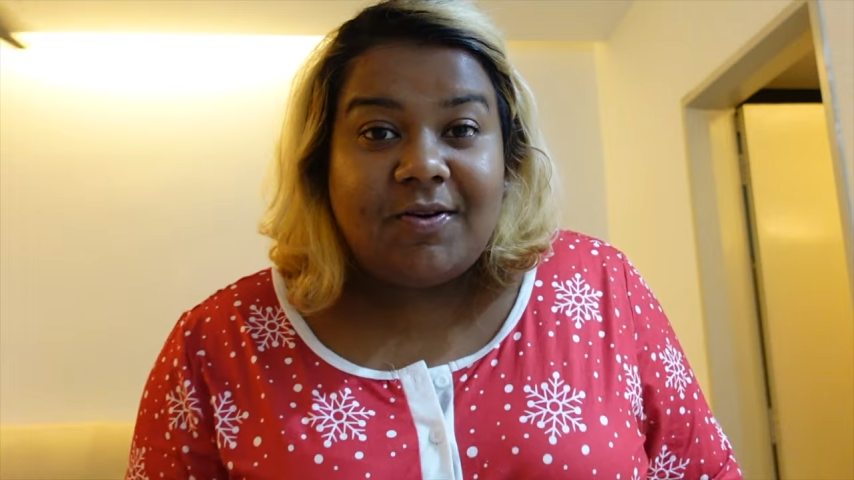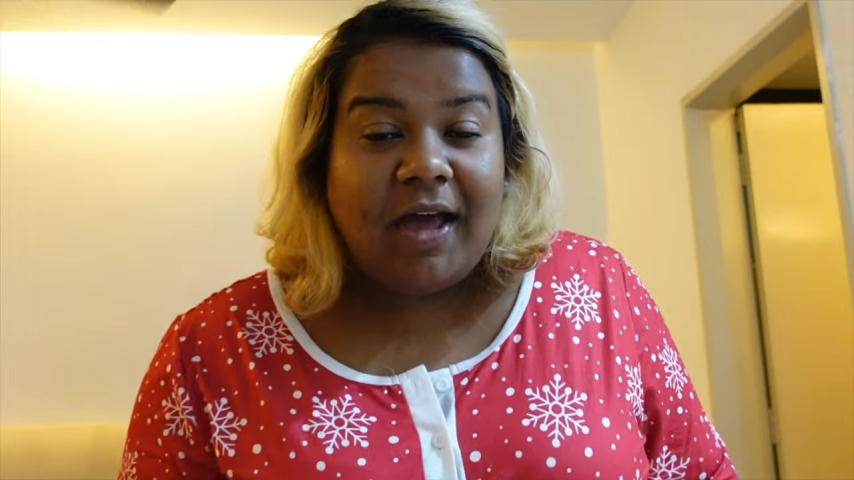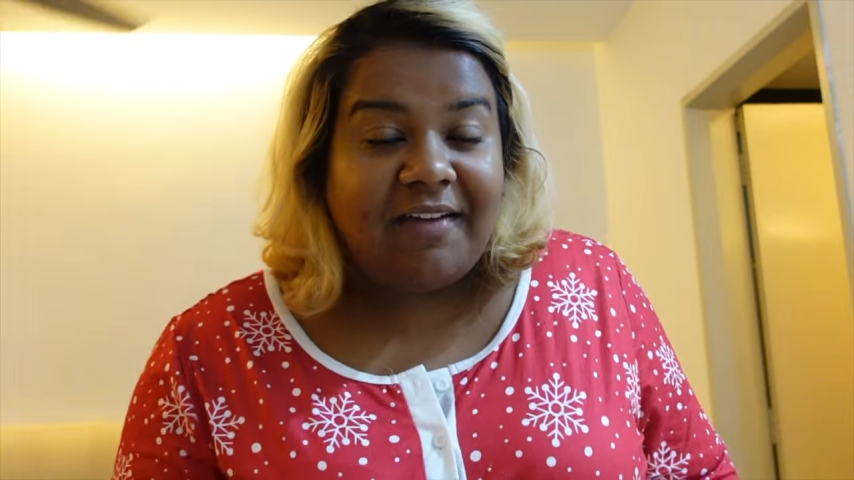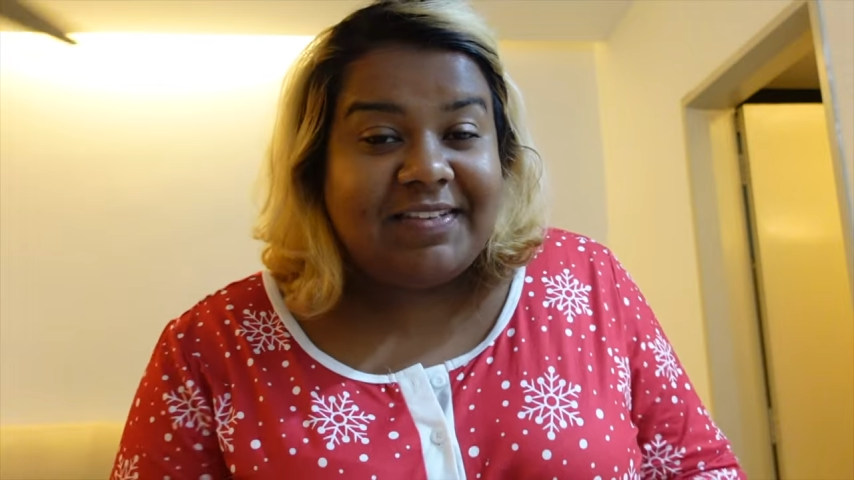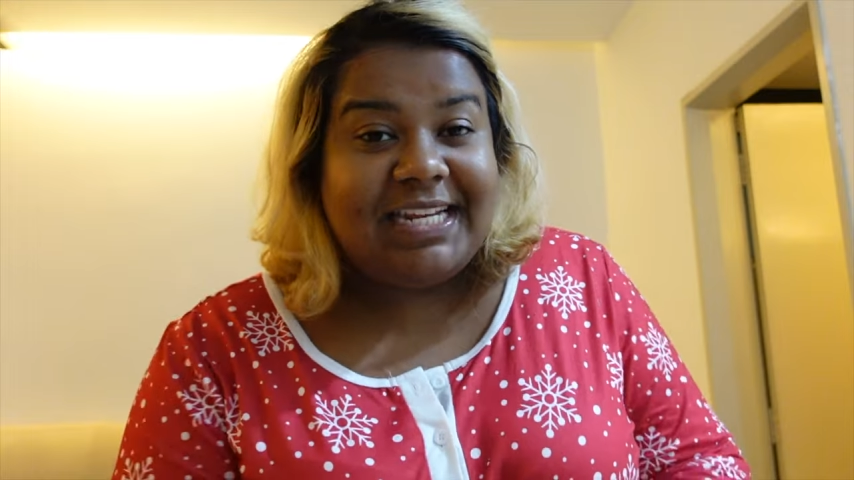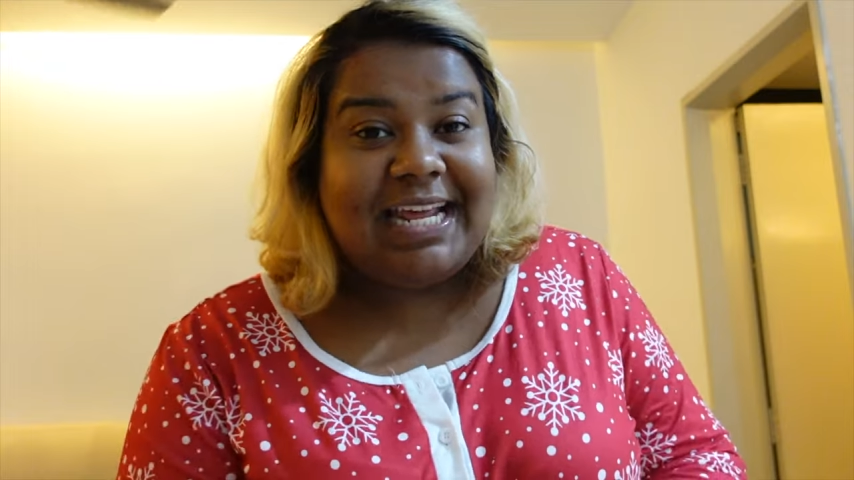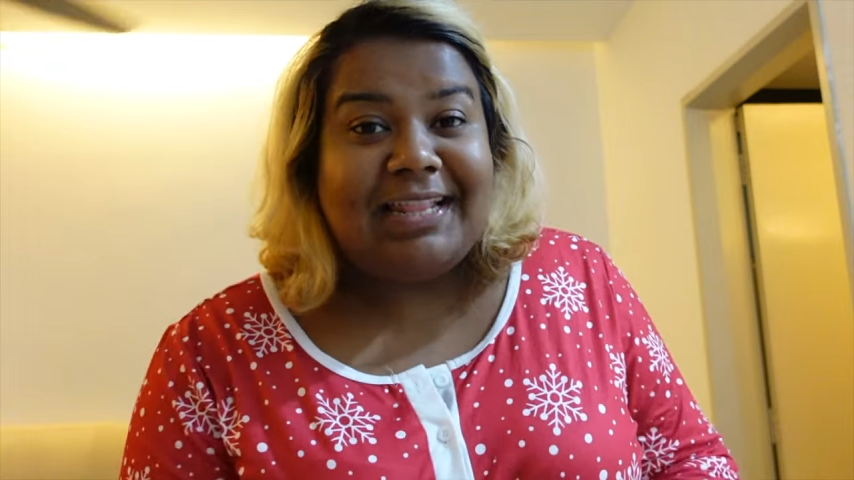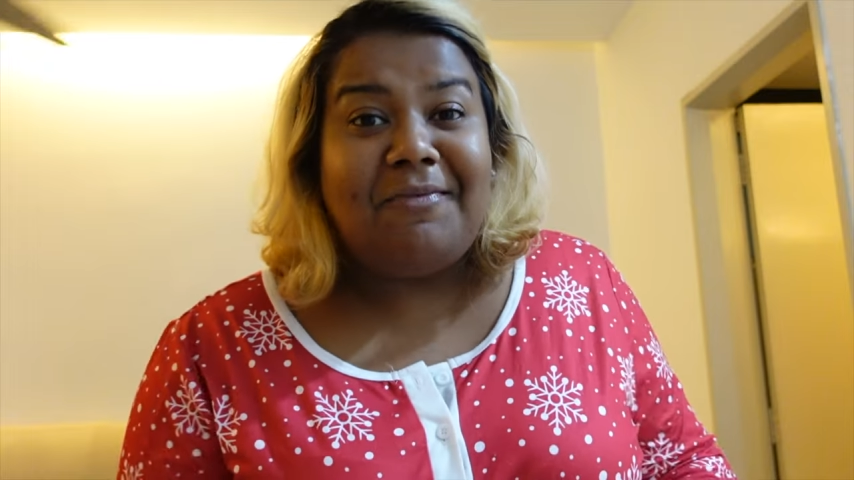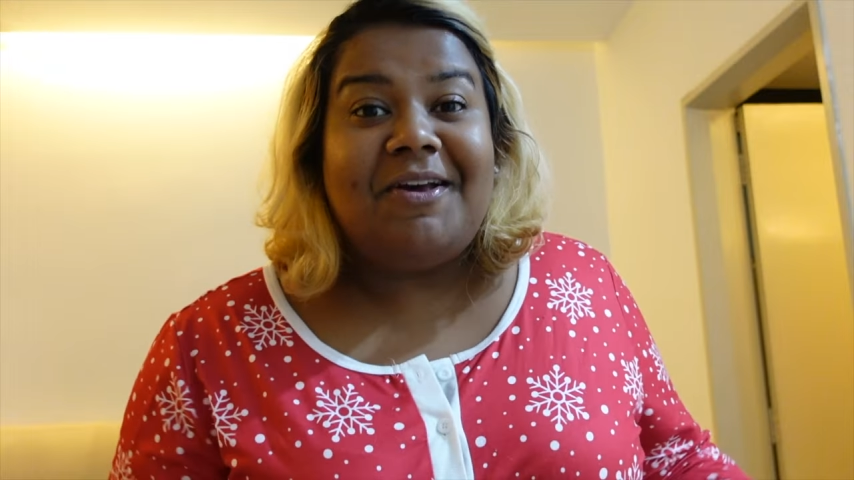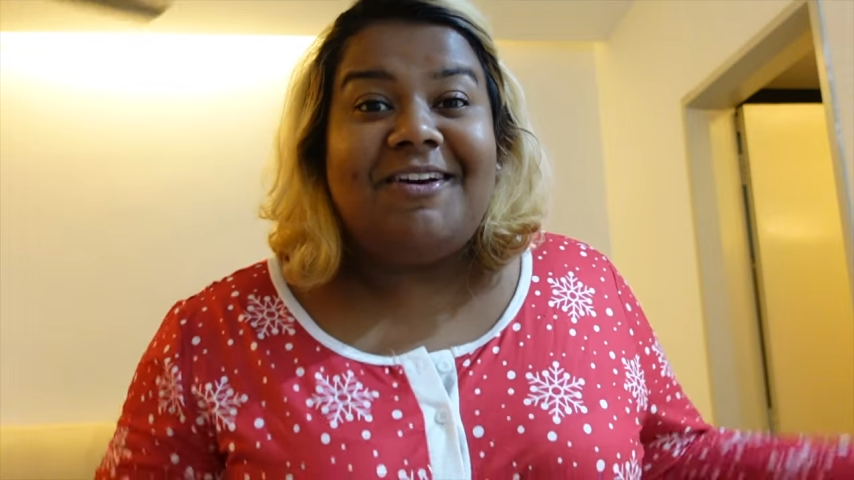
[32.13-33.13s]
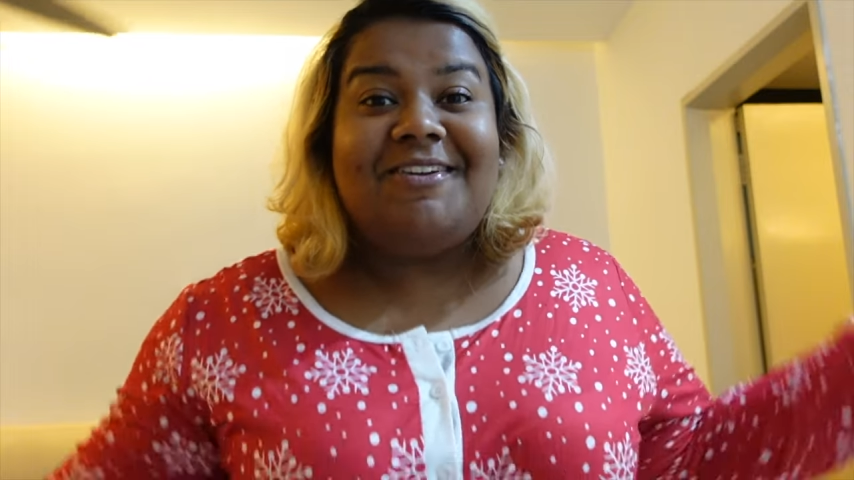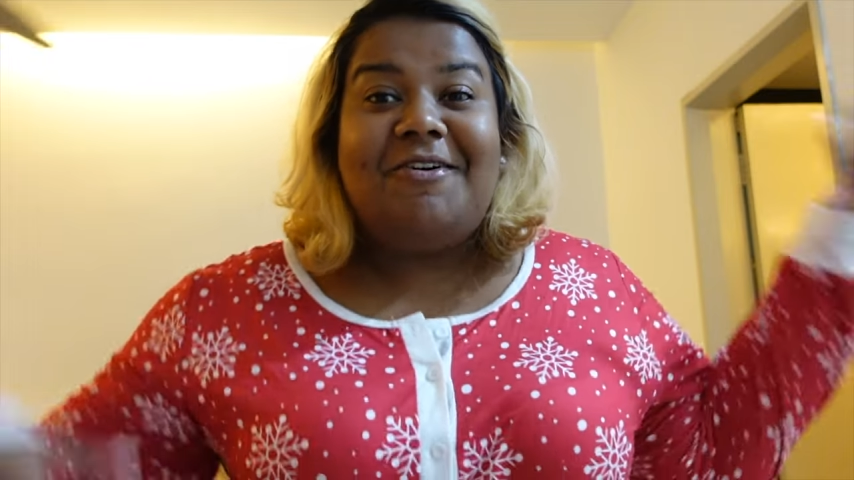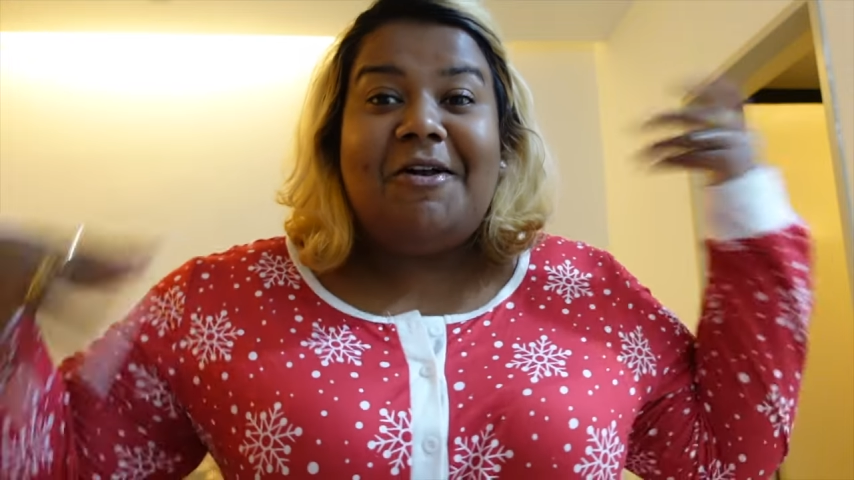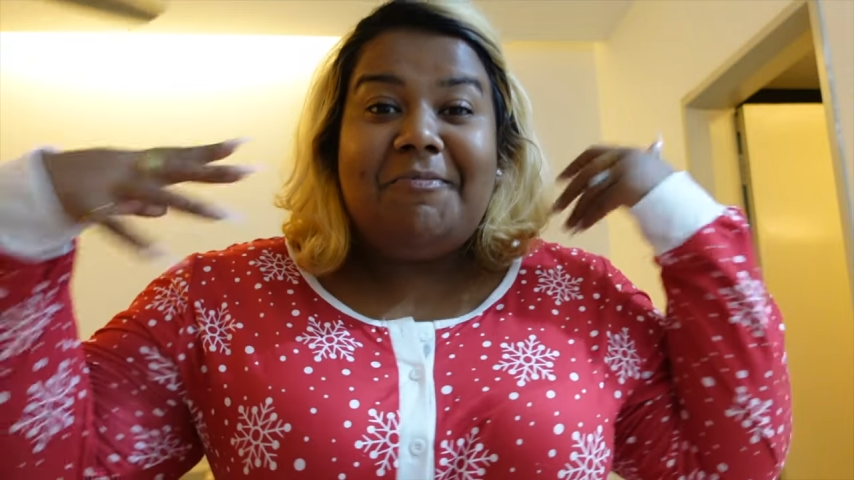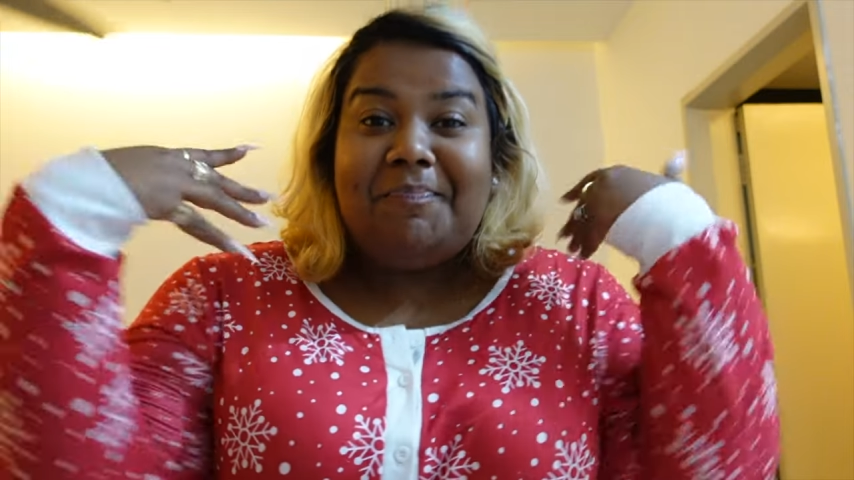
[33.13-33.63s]
go have dinner and then we're gonna
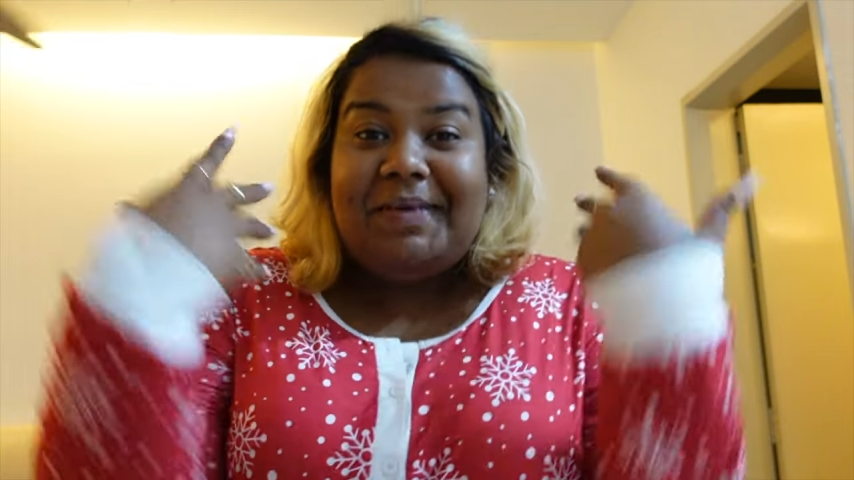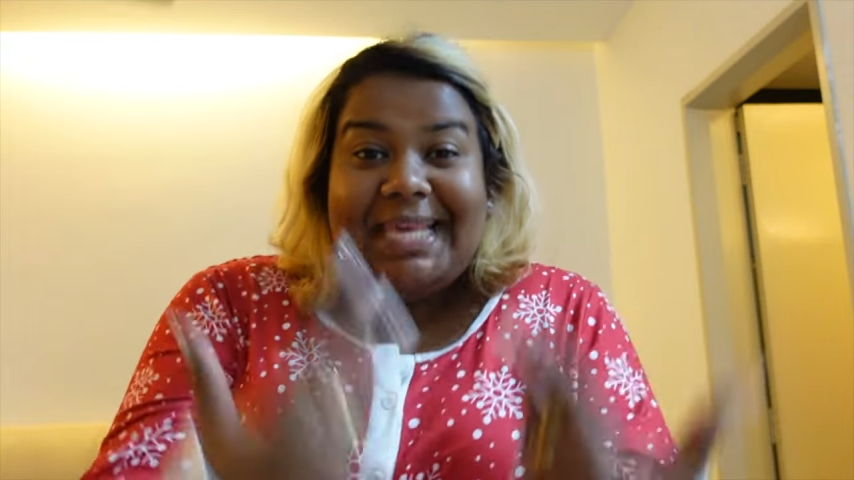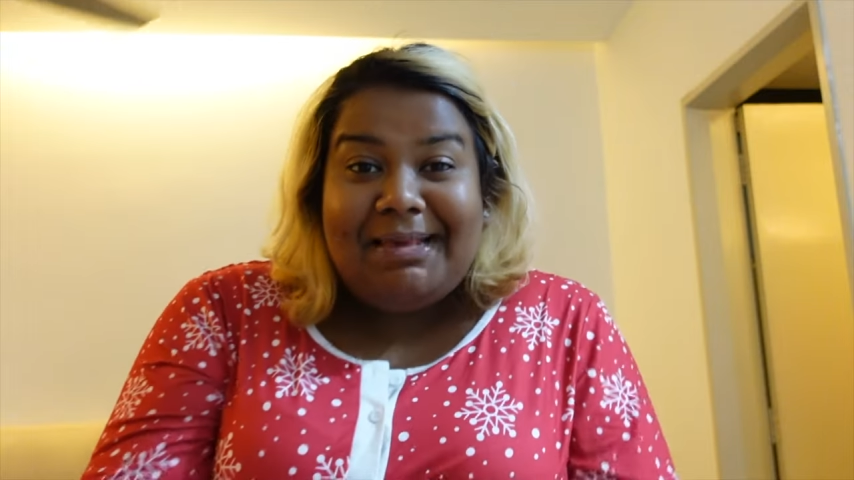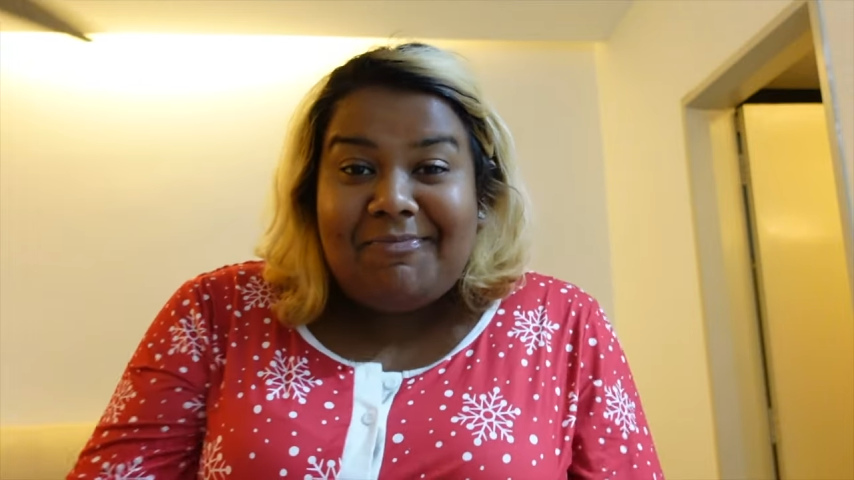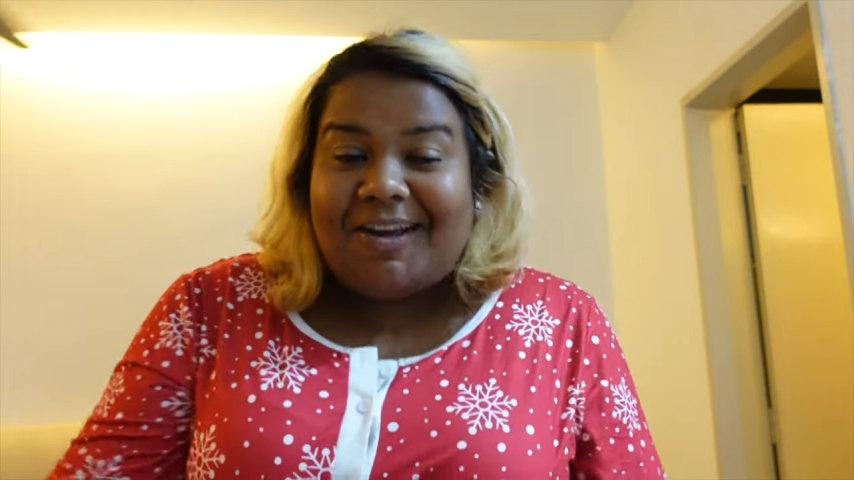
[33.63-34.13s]
go on beam.